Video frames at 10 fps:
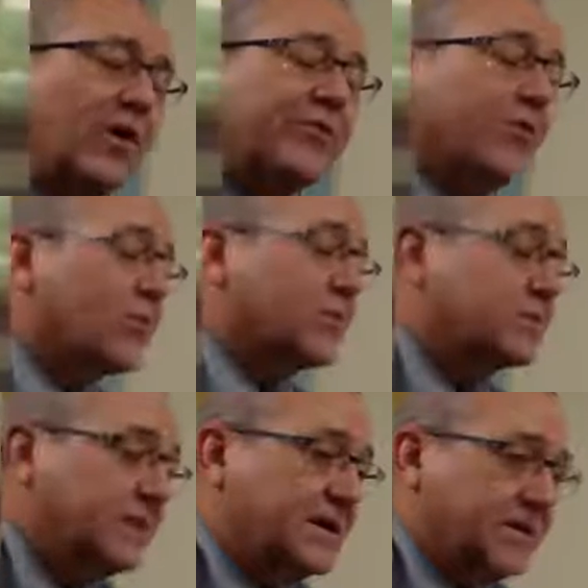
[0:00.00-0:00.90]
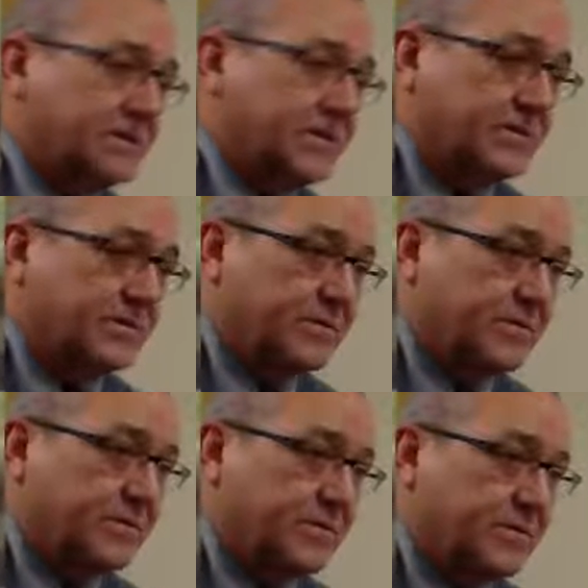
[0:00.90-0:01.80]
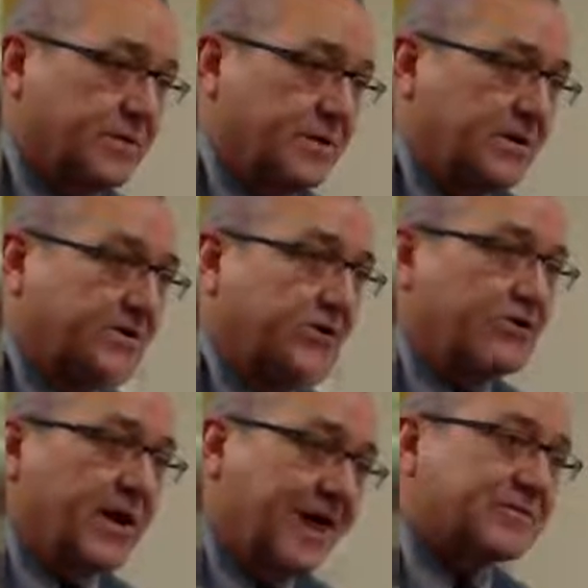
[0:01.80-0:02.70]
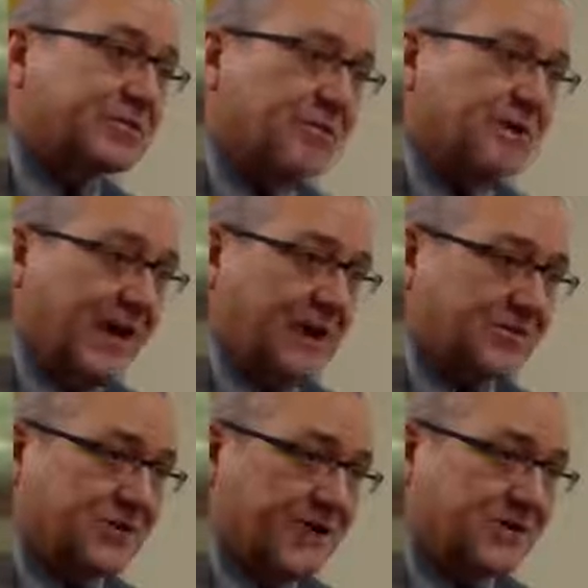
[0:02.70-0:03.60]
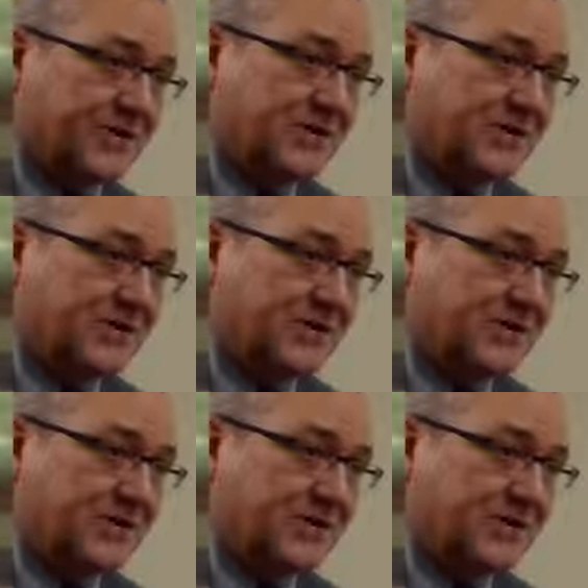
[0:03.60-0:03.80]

what the word means. So you have to realize that.